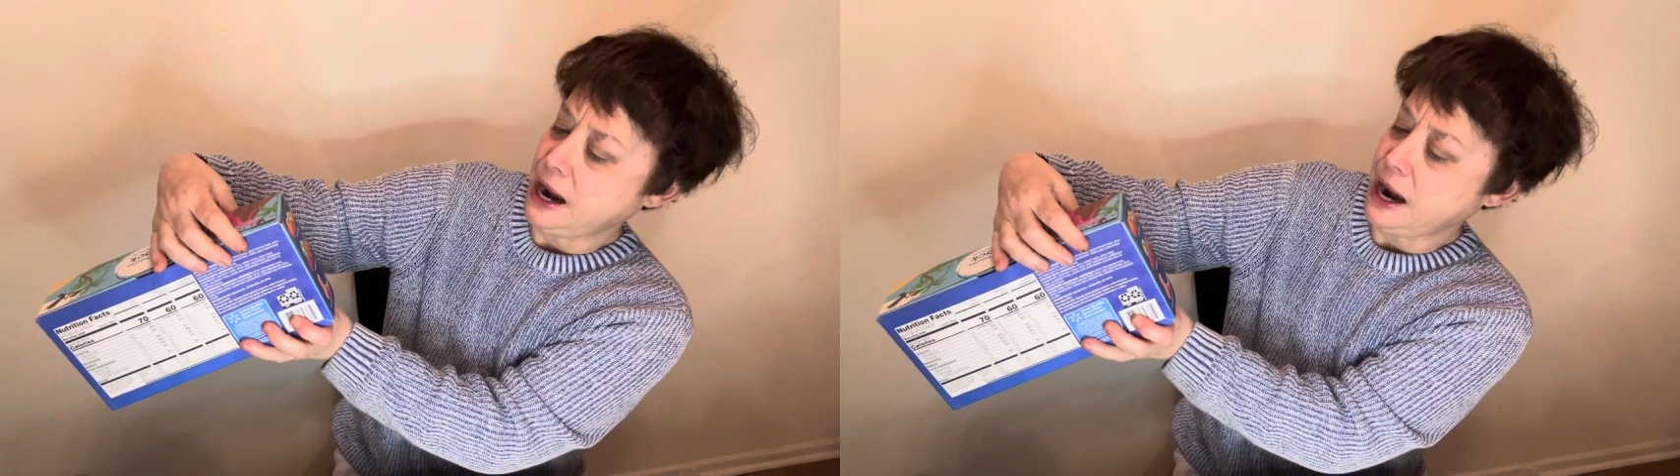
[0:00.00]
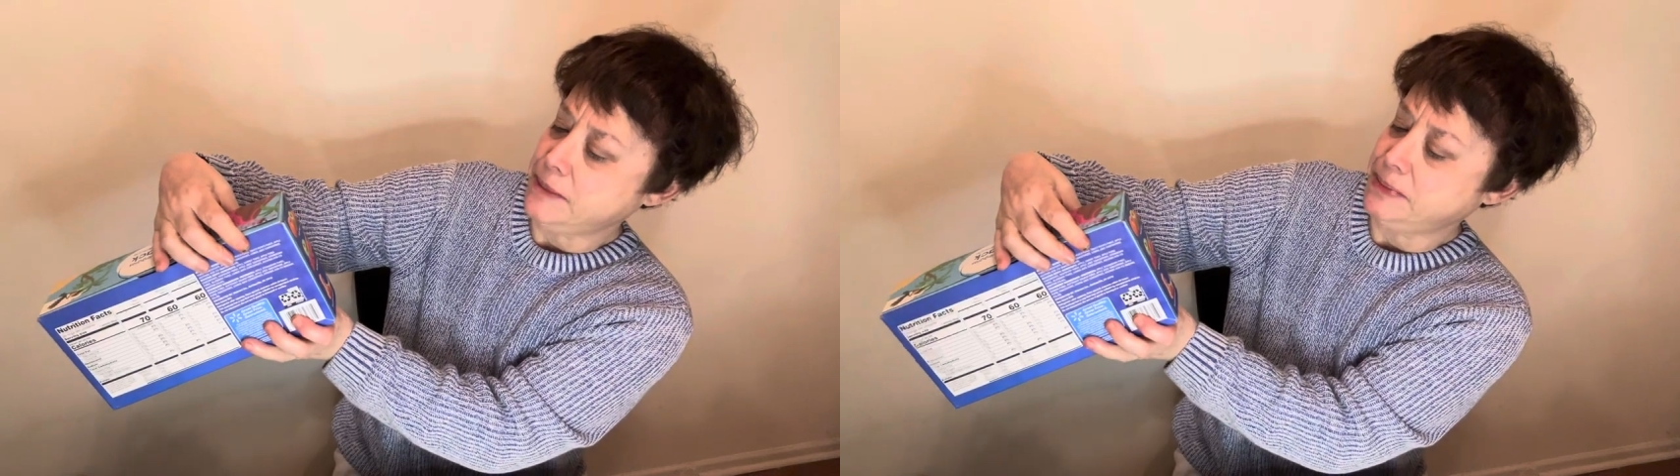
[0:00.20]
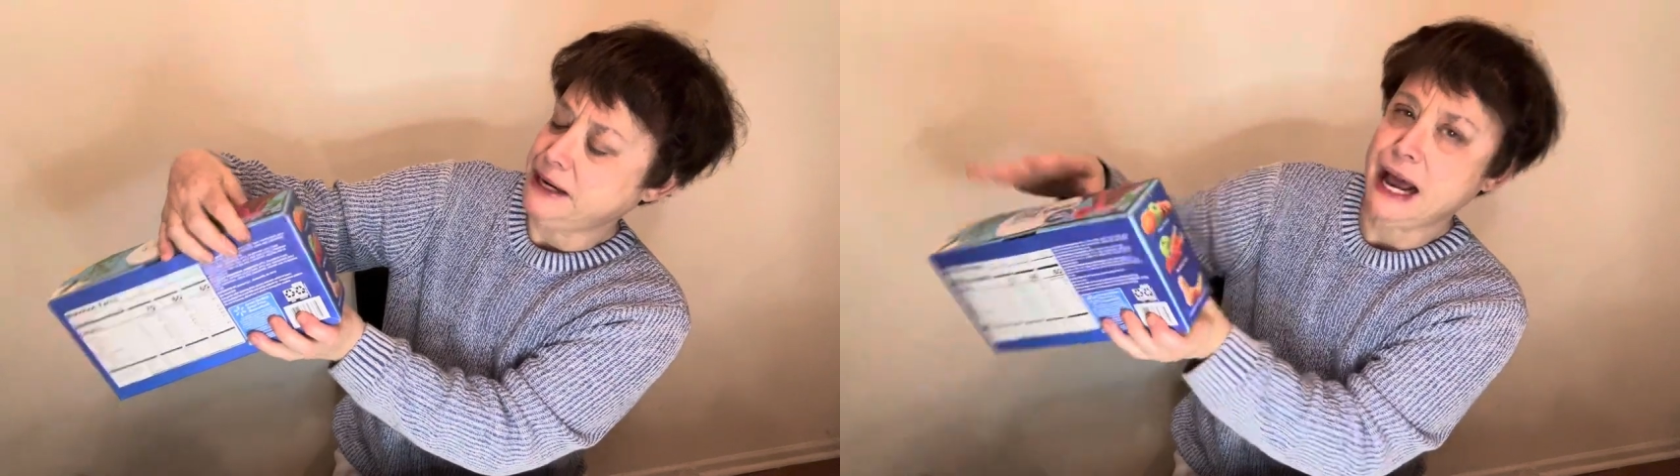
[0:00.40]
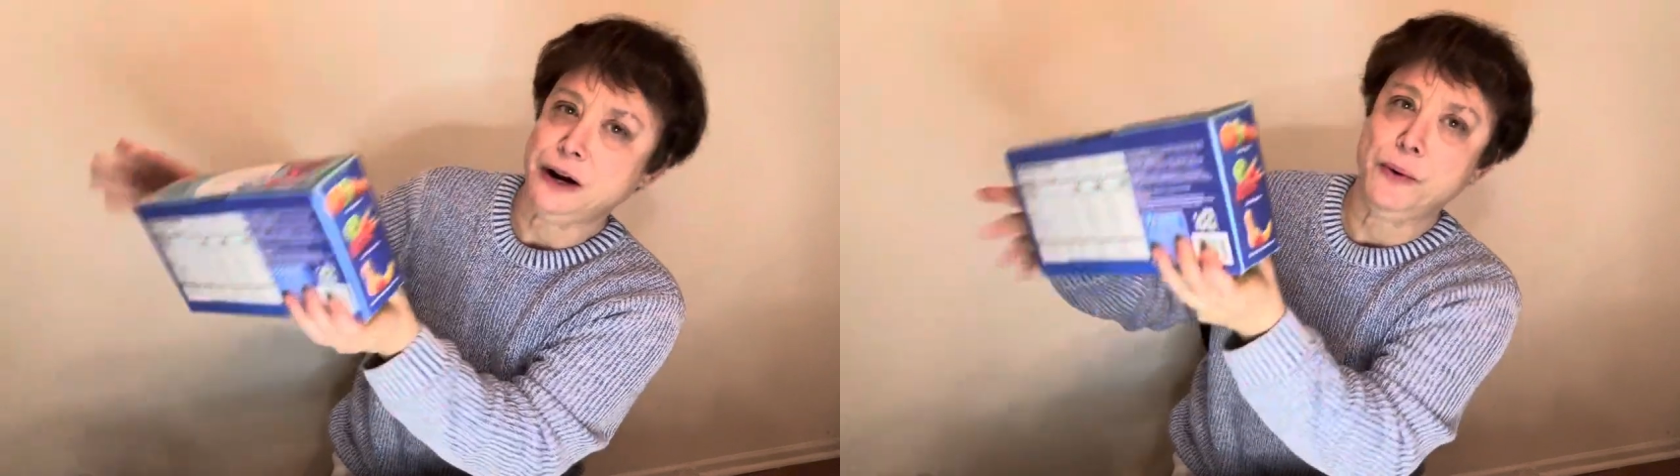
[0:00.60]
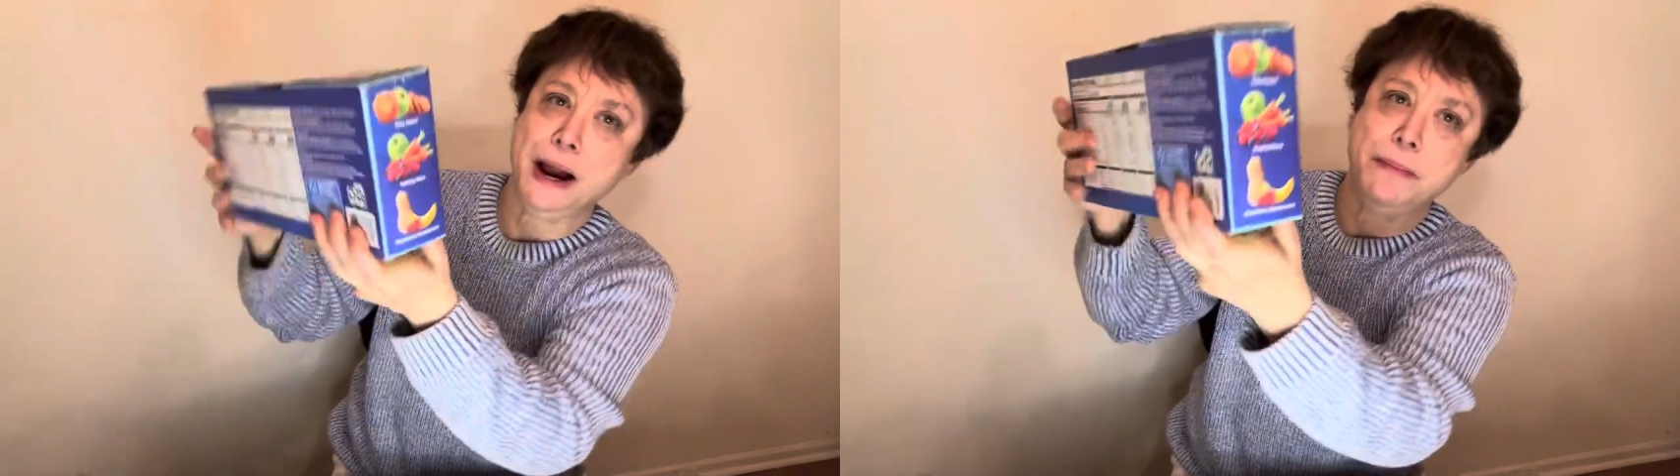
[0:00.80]
and
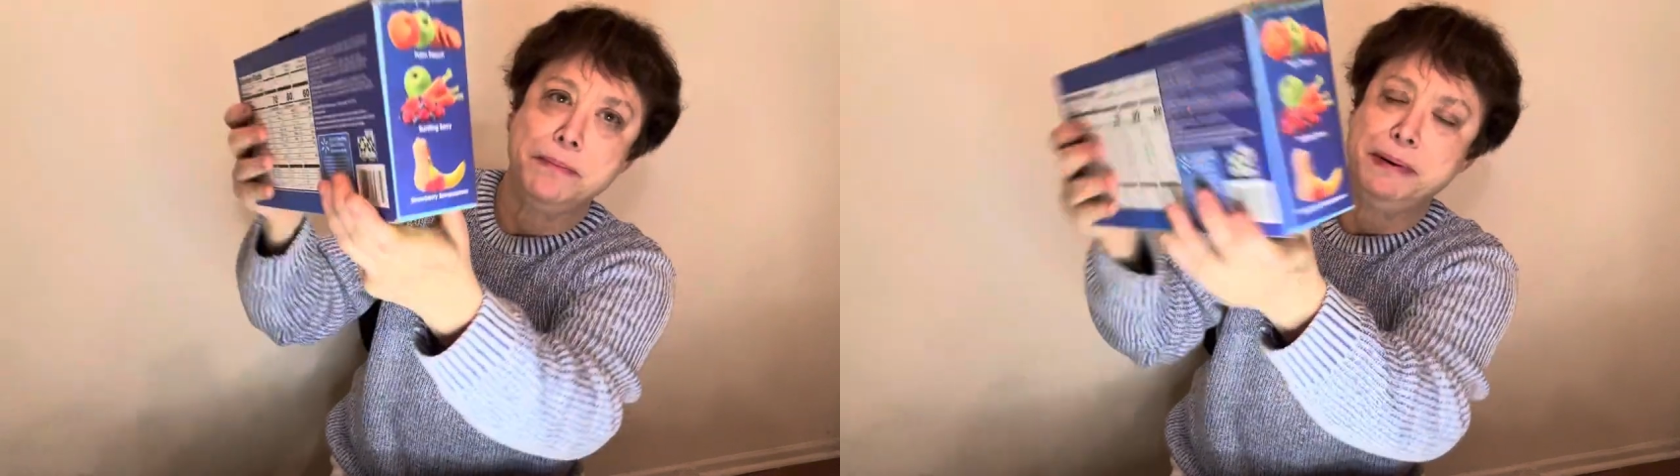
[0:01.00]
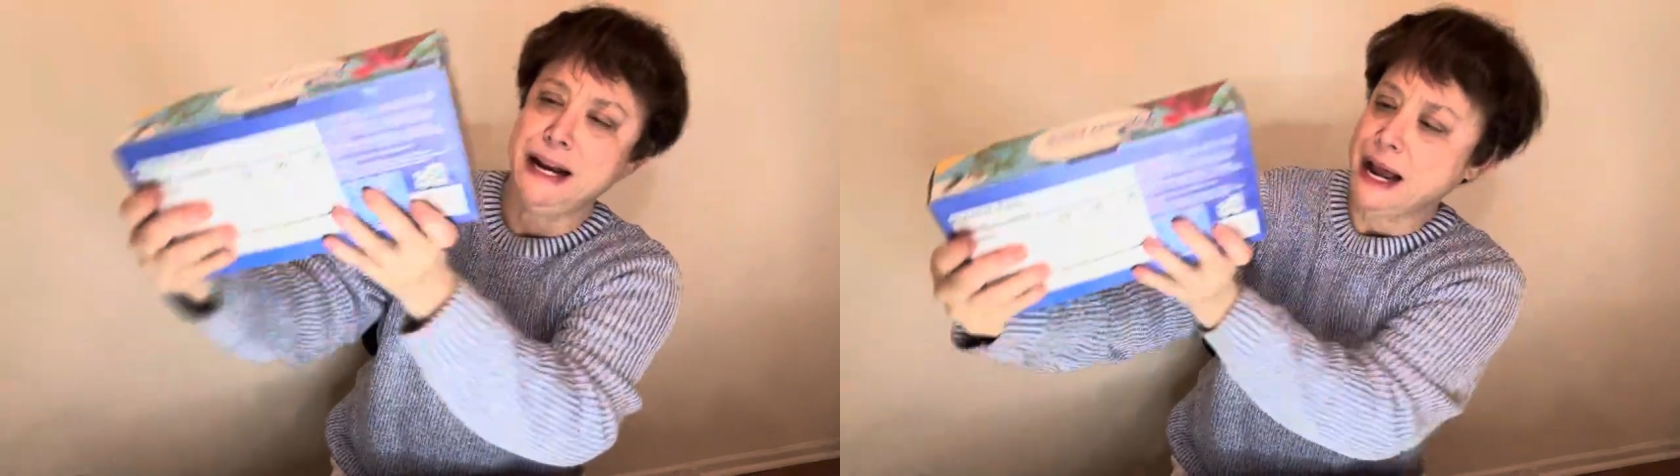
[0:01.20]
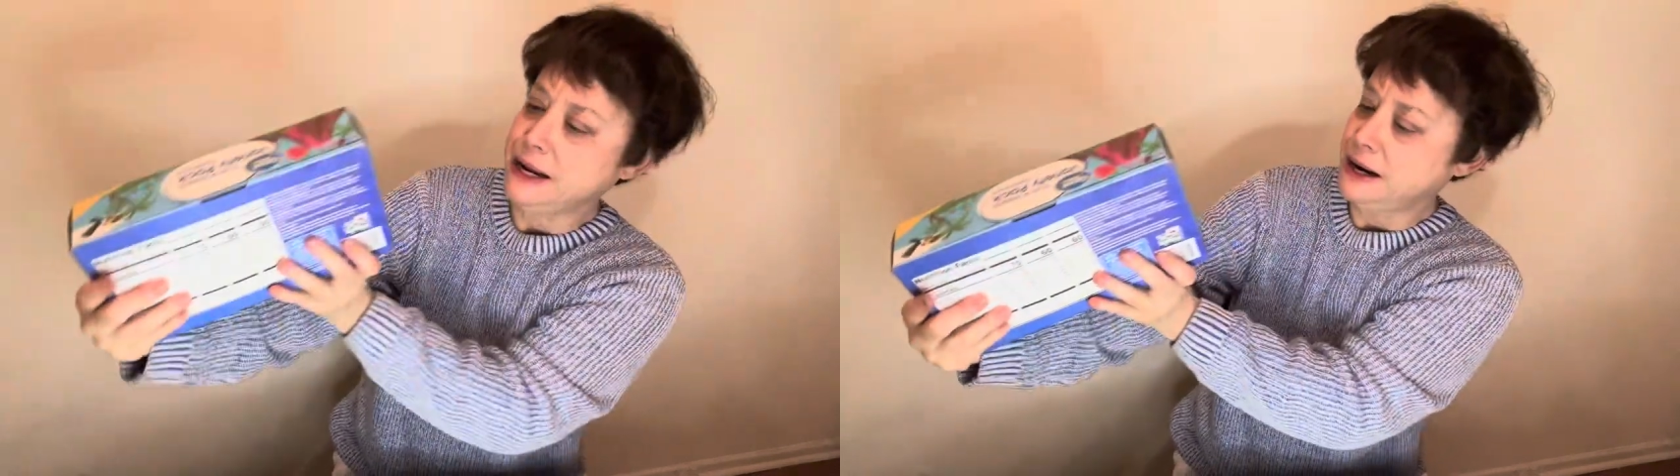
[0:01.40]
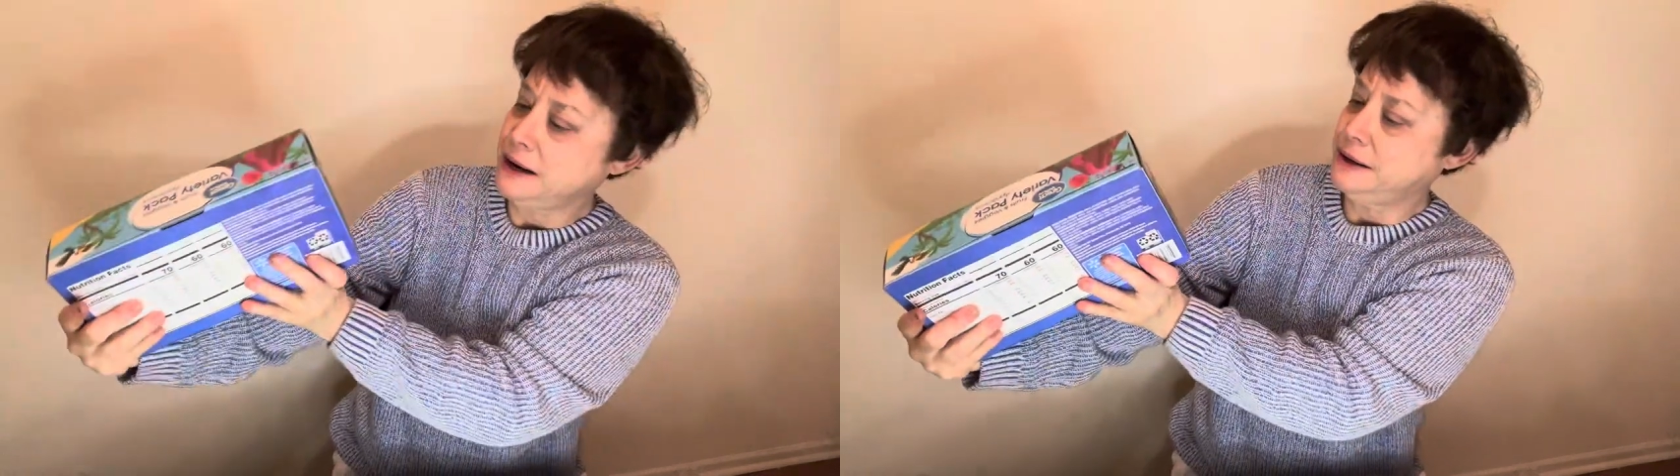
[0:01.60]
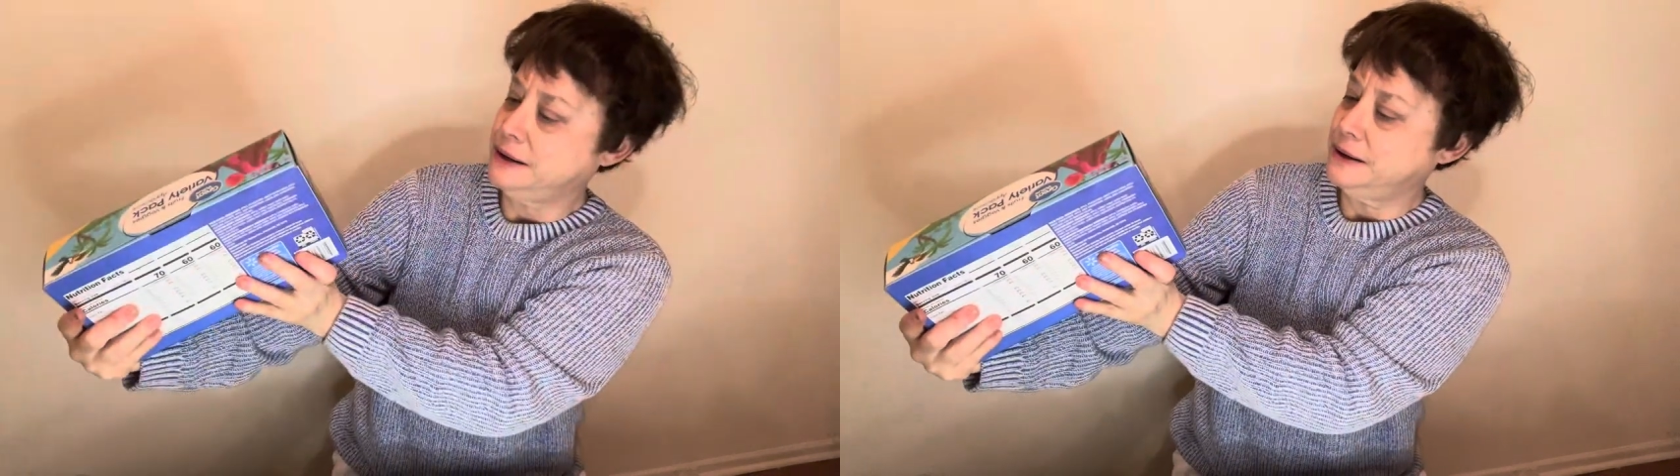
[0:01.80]

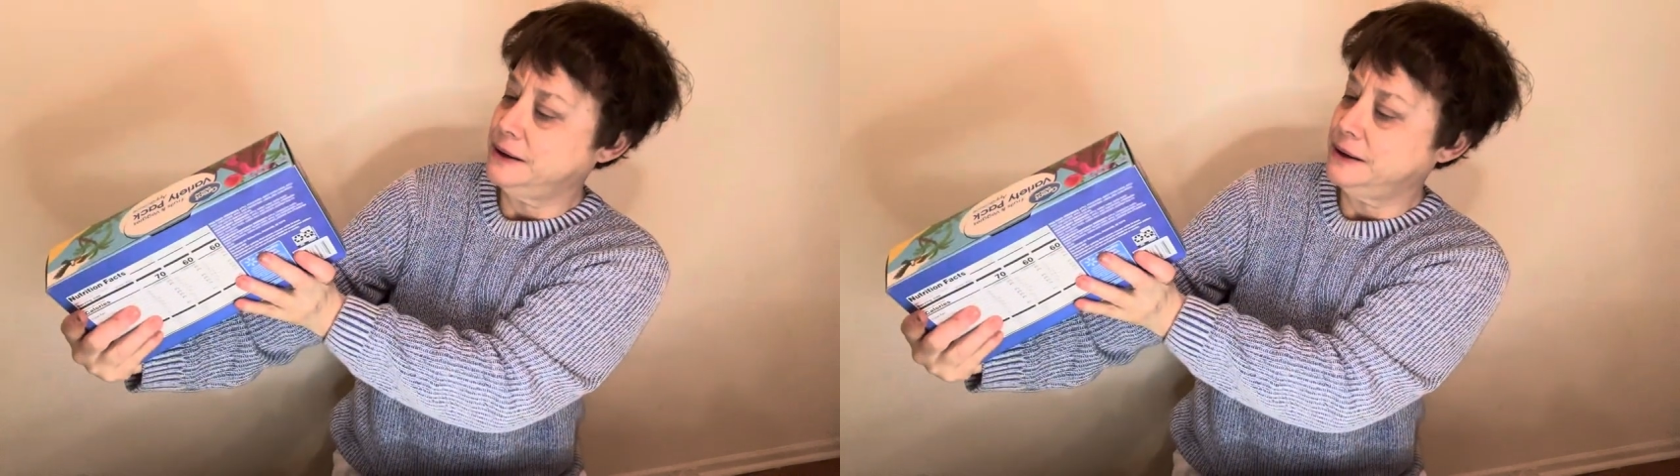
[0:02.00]
banana.